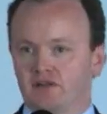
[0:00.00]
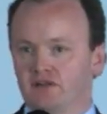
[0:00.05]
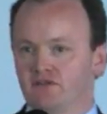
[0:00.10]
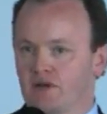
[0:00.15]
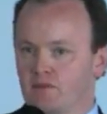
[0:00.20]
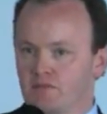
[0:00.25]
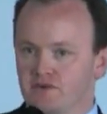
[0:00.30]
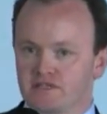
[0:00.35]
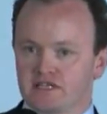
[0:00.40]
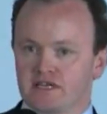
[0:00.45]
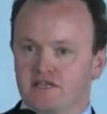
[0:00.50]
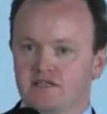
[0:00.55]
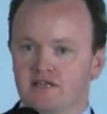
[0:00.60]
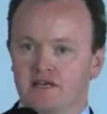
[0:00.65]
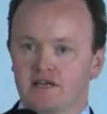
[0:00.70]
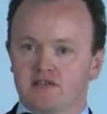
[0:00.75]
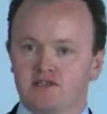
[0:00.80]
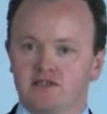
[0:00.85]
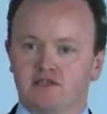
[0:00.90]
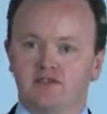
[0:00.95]
the 3D
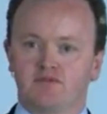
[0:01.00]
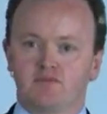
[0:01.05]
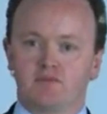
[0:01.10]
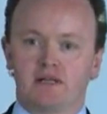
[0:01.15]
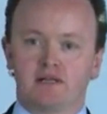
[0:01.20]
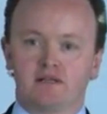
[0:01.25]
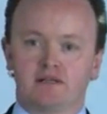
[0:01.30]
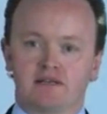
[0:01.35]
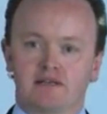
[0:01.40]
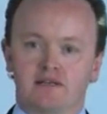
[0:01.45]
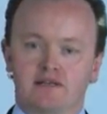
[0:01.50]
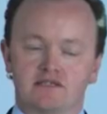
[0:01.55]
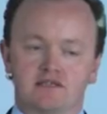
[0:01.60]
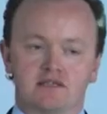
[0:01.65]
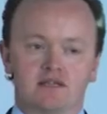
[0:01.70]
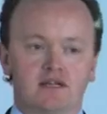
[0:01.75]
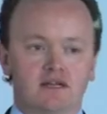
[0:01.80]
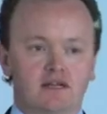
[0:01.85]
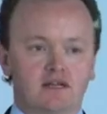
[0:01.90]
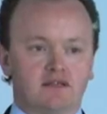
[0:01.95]
components.
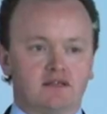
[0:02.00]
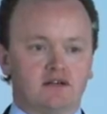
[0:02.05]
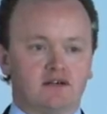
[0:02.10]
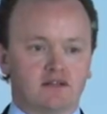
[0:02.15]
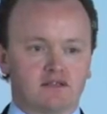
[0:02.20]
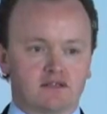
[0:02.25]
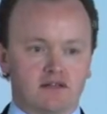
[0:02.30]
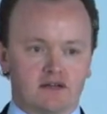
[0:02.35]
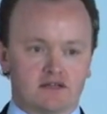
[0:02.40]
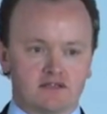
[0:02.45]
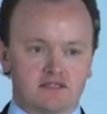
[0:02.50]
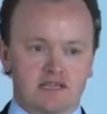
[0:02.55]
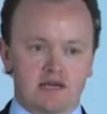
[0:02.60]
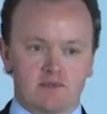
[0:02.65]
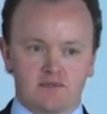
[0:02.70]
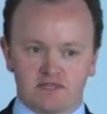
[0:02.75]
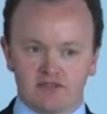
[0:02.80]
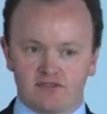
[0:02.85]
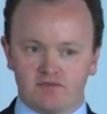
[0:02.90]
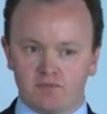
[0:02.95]
Autodesk has a
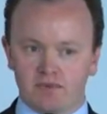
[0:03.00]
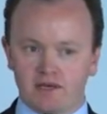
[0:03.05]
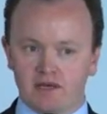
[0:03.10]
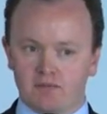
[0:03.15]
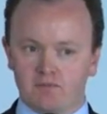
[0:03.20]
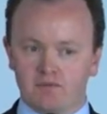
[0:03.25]
large